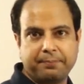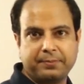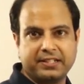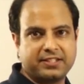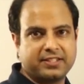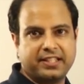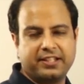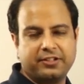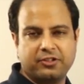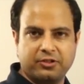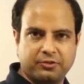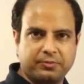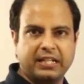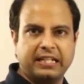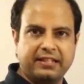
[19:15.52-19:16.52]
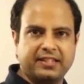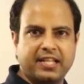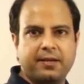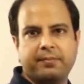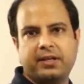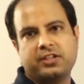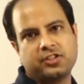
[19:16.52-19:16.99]
testing, clean
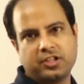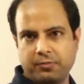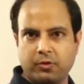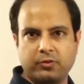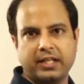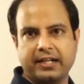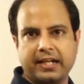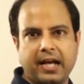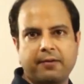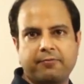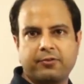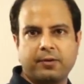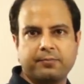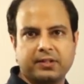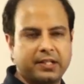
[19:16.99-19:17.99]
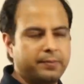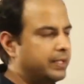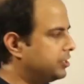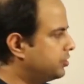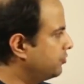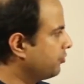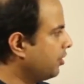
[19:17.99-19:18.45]
the image, remove that app from the
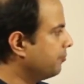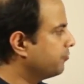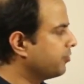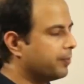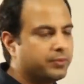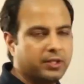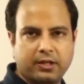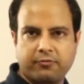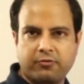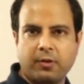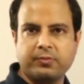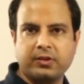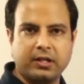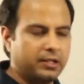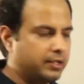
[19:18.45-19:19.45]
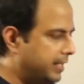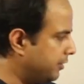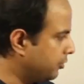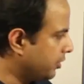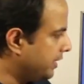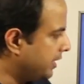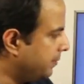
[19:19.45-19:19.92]
image, from the
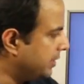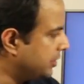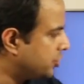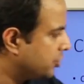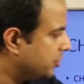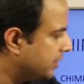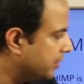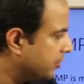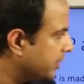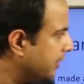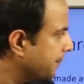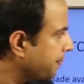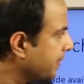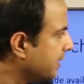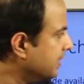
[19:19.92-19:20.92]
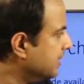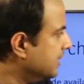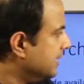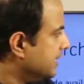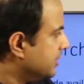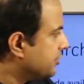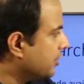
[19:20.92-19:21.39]
Android image. Okay.
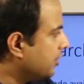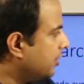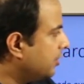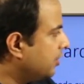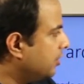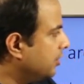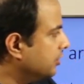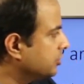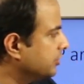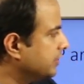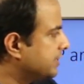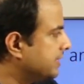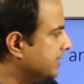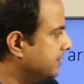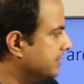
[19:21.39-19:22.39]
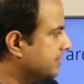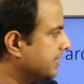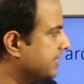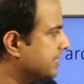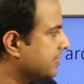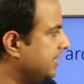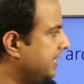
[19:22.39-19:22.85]
So this
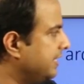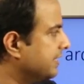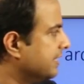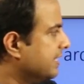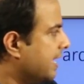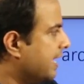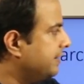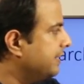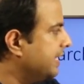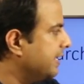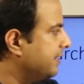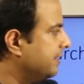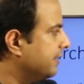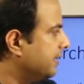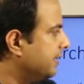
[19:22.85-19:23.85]
thing is cleaned, and then